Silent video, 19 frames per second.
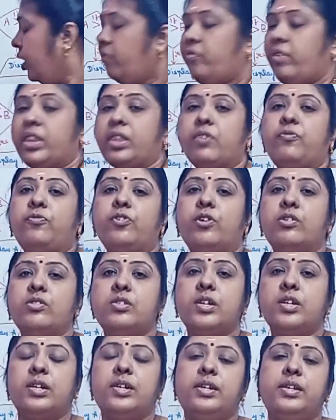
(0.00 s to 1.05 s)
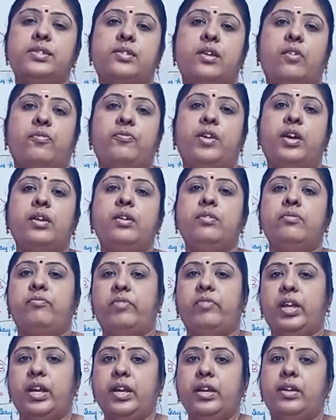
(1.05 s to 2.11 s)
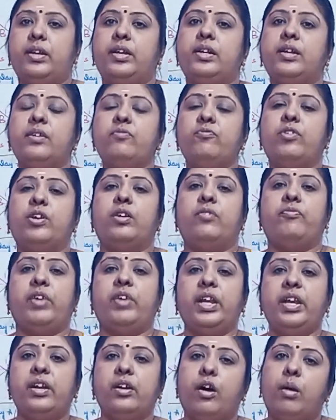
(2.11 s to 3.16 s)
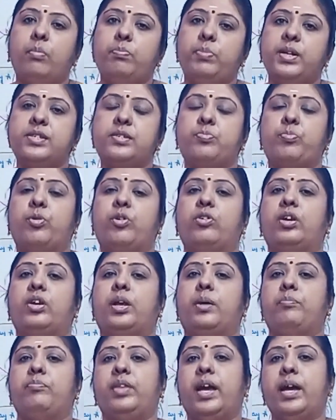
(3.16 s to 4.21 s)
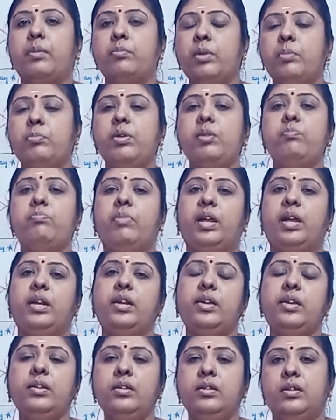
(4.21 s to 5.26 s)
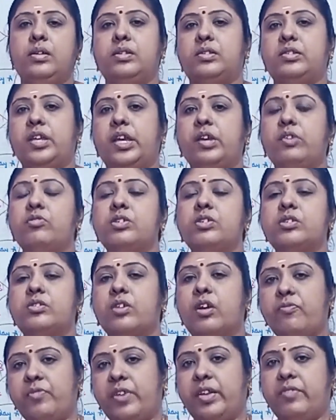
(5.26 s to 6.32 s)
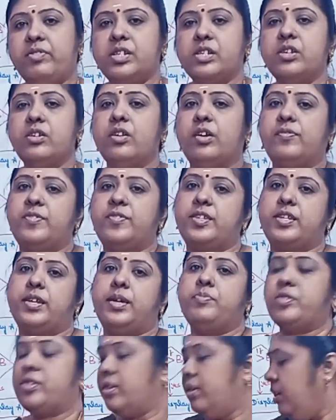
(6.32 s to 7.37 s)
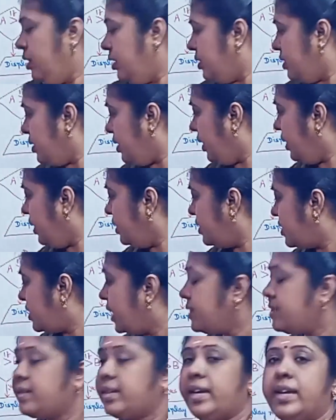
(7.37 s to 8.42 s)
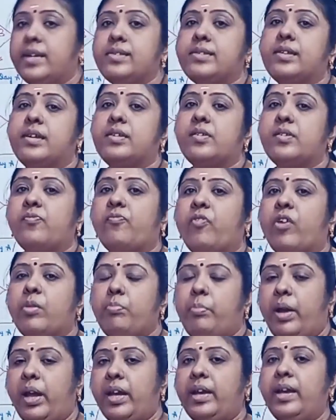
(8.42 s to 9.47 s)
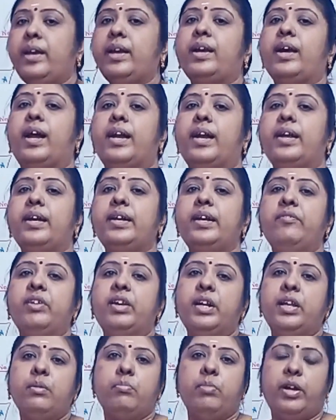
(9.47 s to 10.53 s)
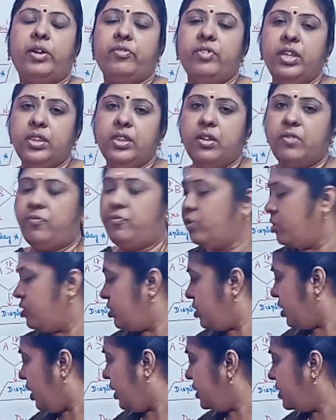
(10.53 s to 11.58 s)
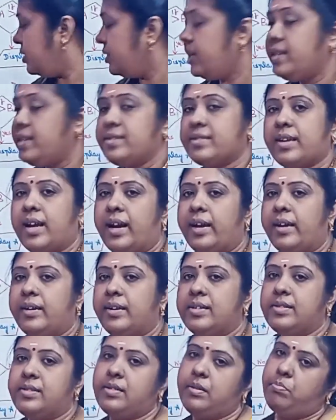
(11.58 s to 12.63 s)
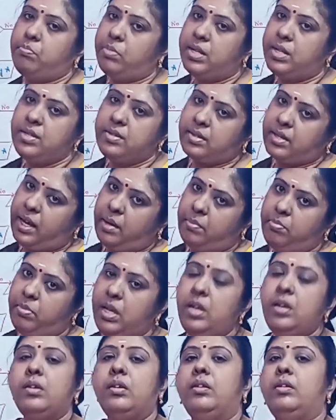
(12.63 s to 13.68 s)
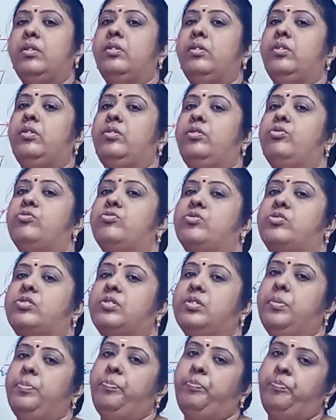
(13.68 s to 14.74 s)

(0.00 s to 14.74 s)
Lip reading: when the flowchart is of the written for a very complex program, there may be many sequence of division of steps. In such cases, for making connectivity between the flowcharts, these connector symbols can be used.